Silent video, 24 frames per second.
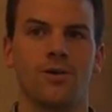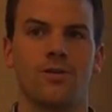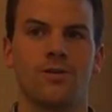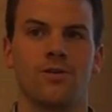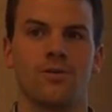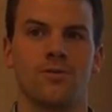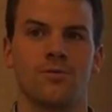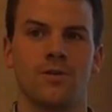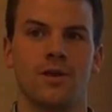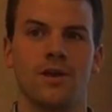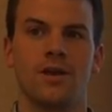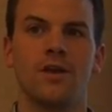
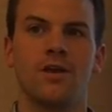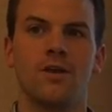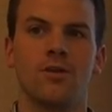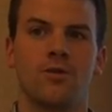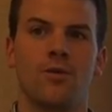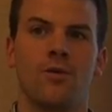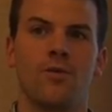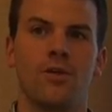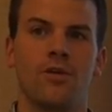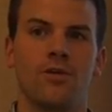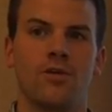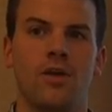Excuse me.
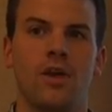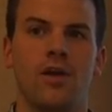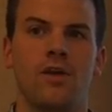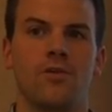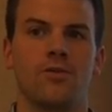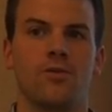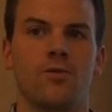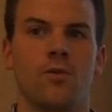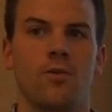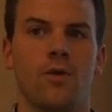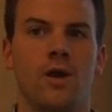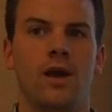So in this
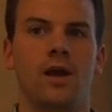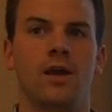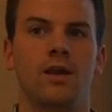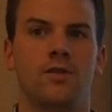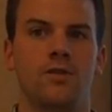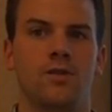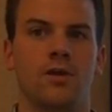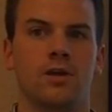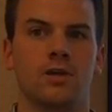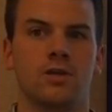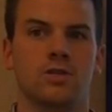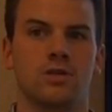case, store
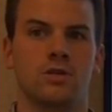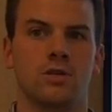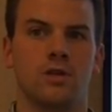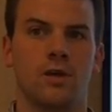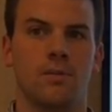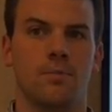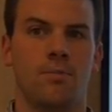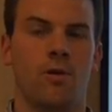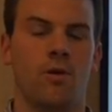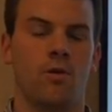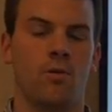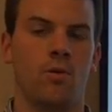86 should
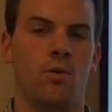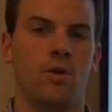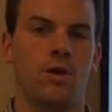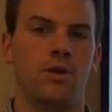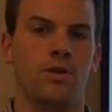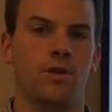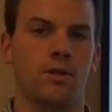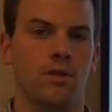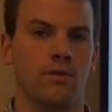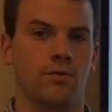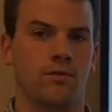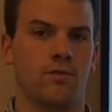get part 1
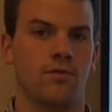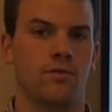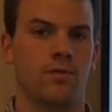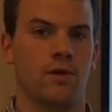delivered